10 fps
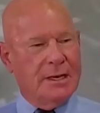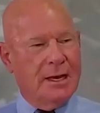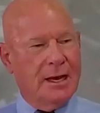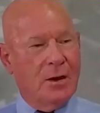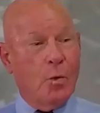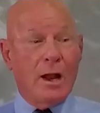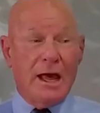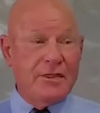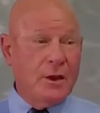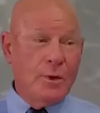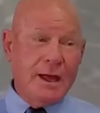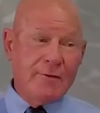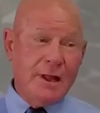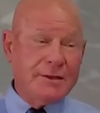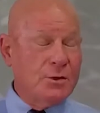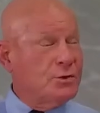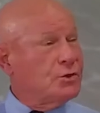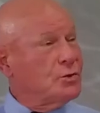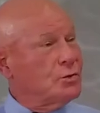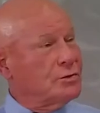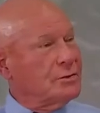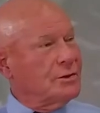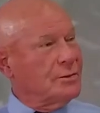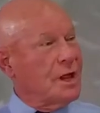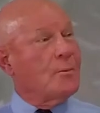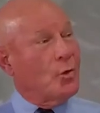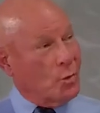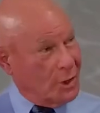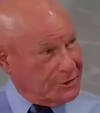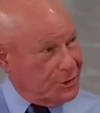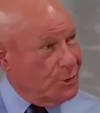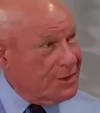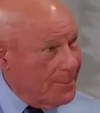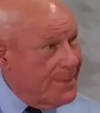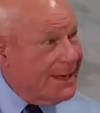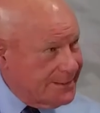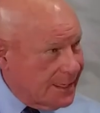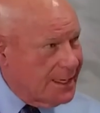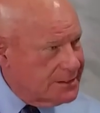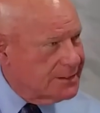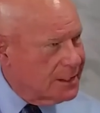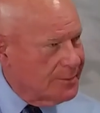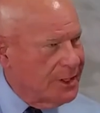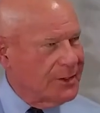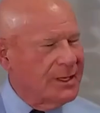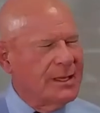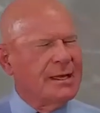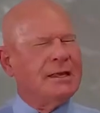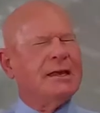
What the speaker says: While I think we have a lot more work to do with amenitizing the community. Mm-hmm.